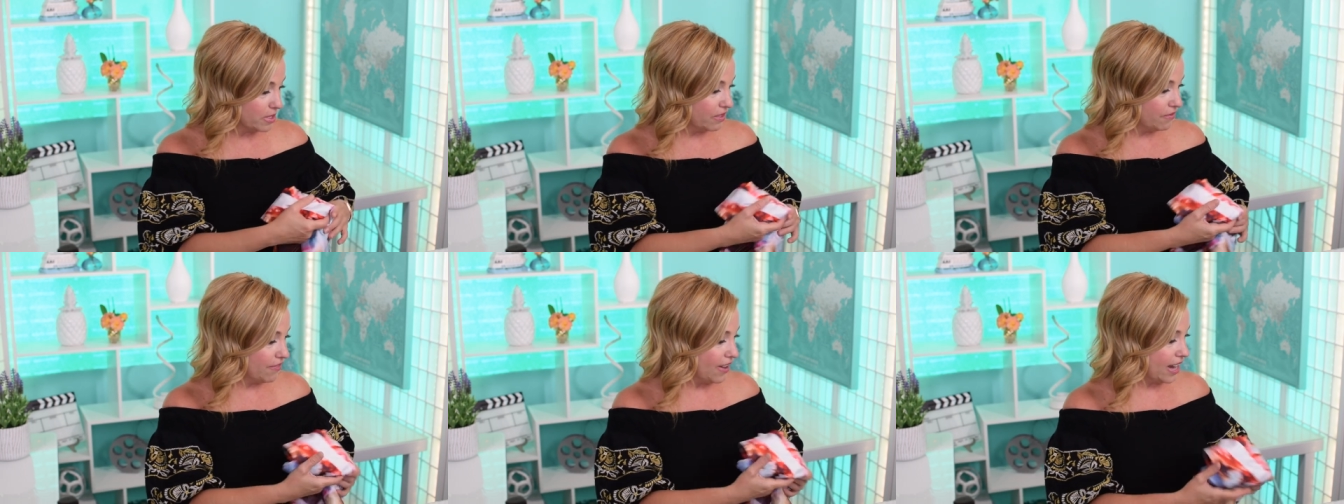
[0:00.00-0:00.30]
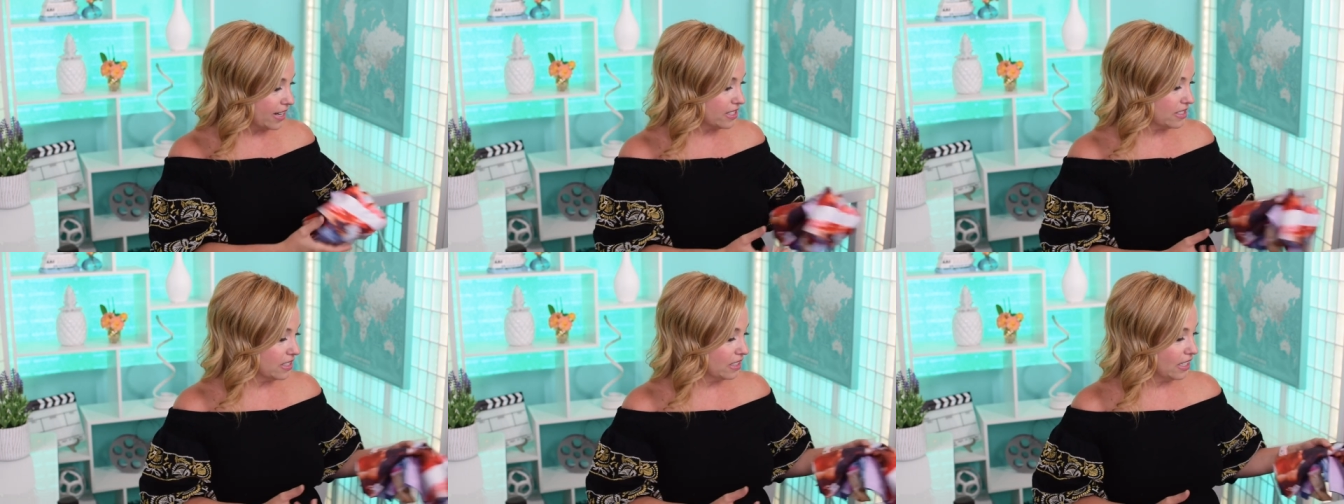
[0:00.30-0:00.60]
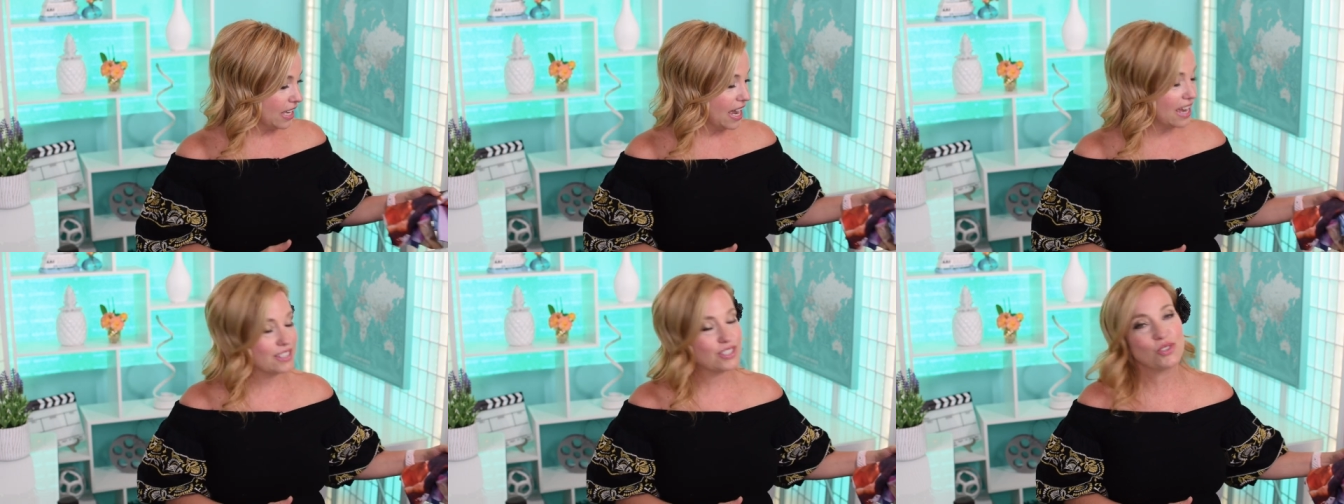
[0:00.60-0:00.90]
In fact, in the
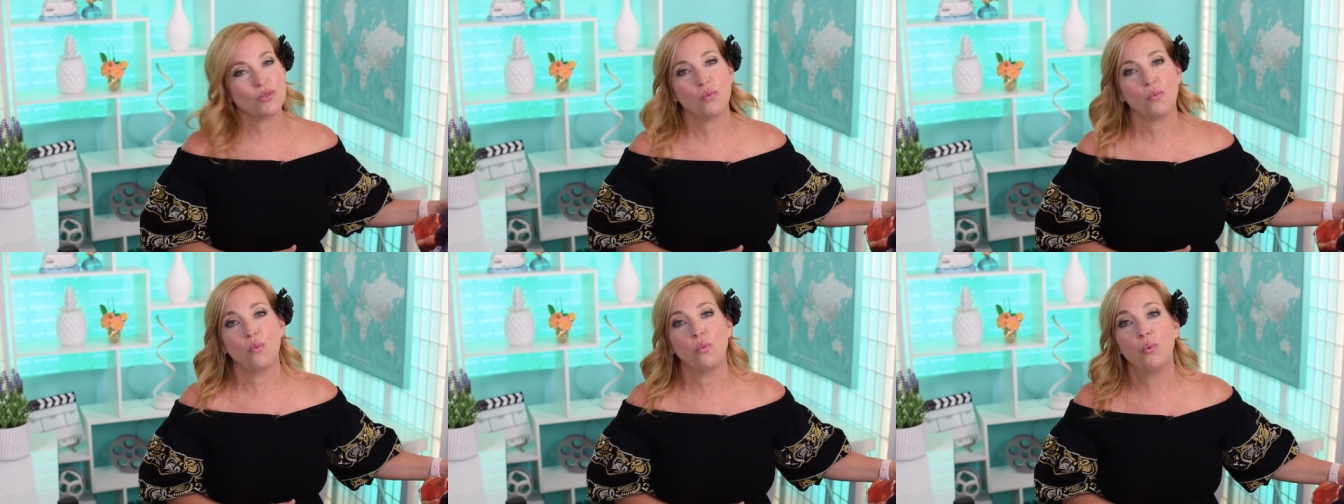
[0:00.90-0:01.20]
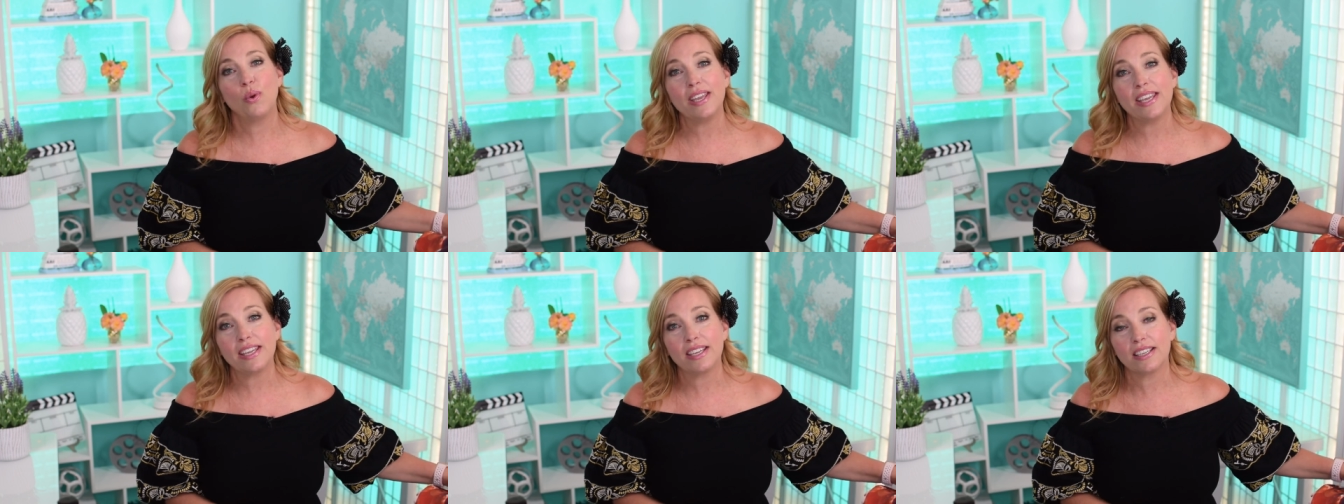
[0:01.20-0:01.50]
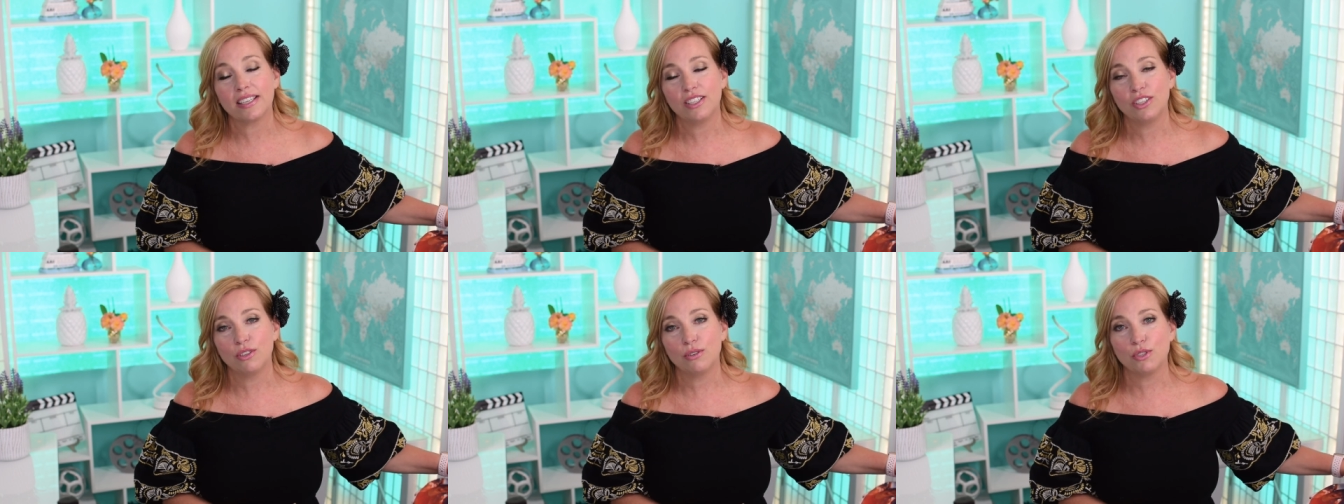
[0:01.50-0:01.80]
last
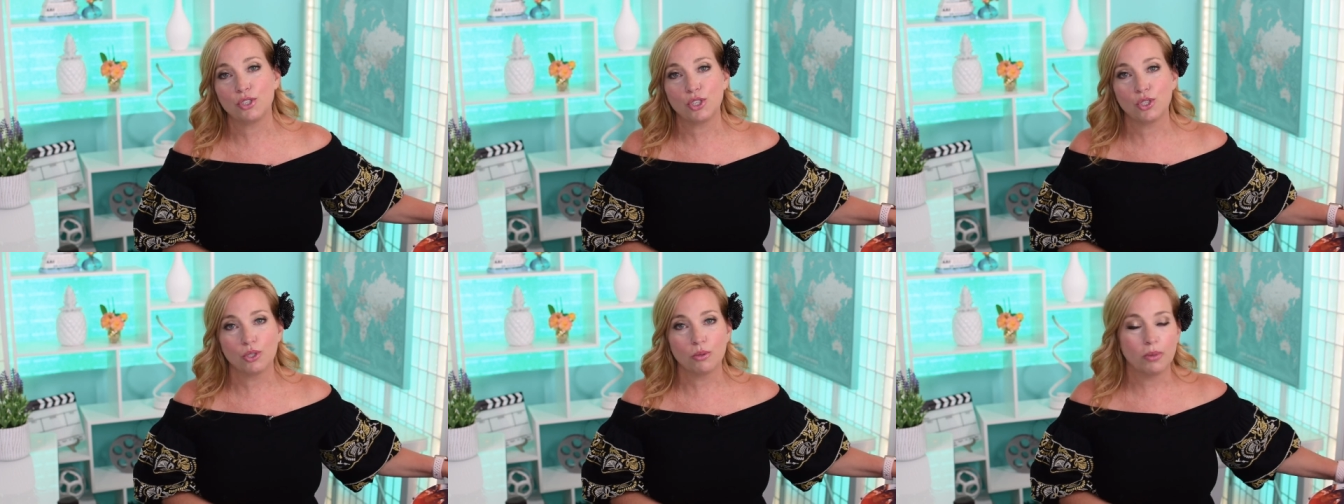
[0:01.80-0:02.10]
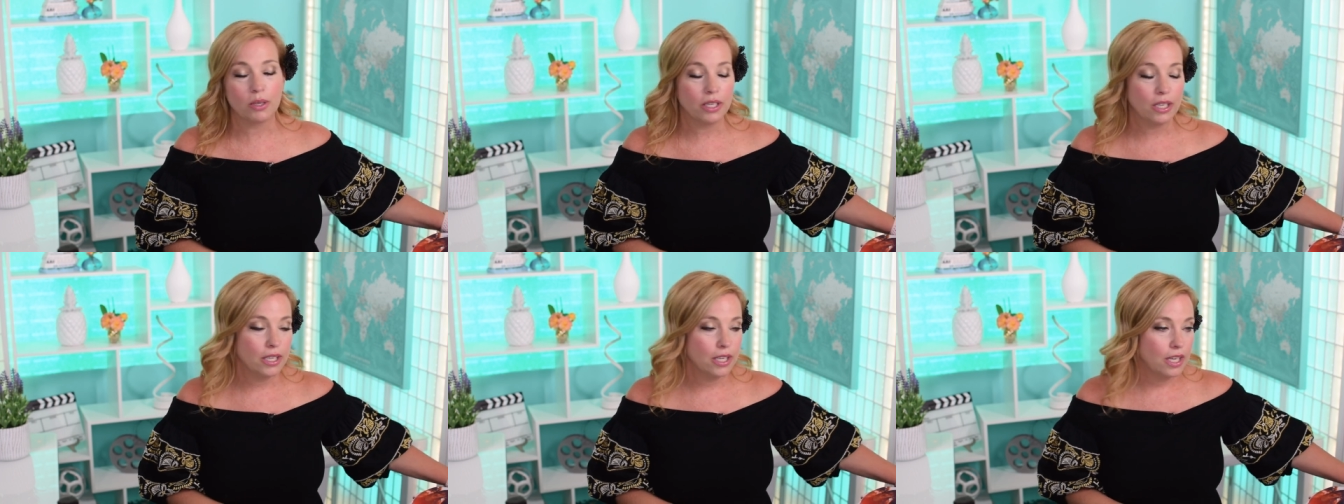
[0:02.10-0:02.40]
week, YouTube,